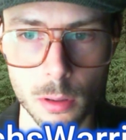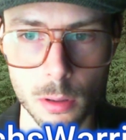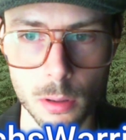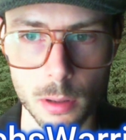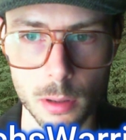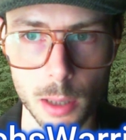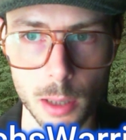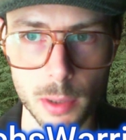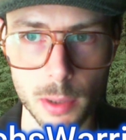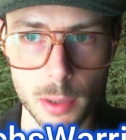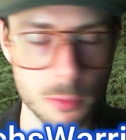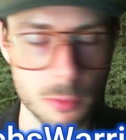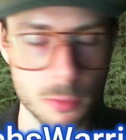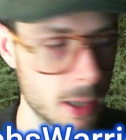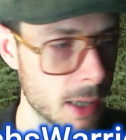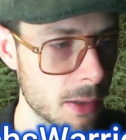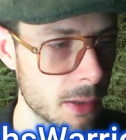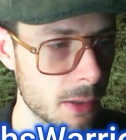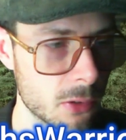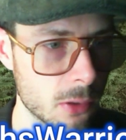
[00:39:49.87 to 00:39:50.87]
Yeah, we
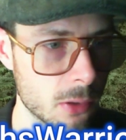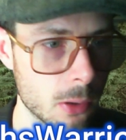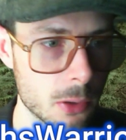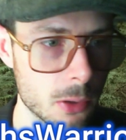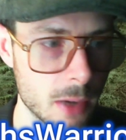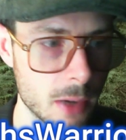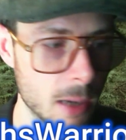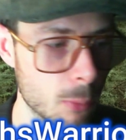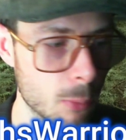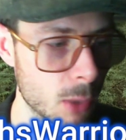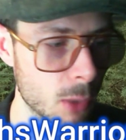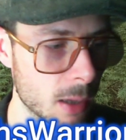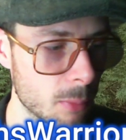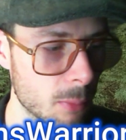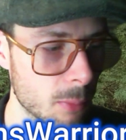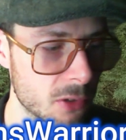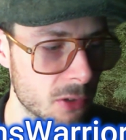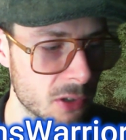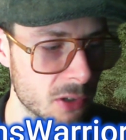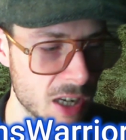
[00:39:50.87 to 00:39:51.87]
definitely get this all the time when it
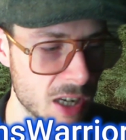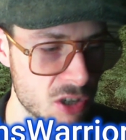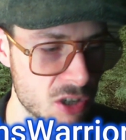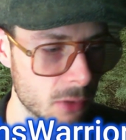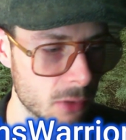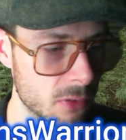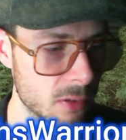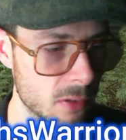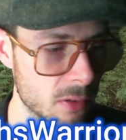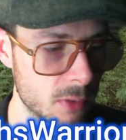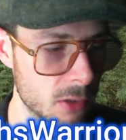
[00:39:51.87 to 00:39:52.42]
comes to digestive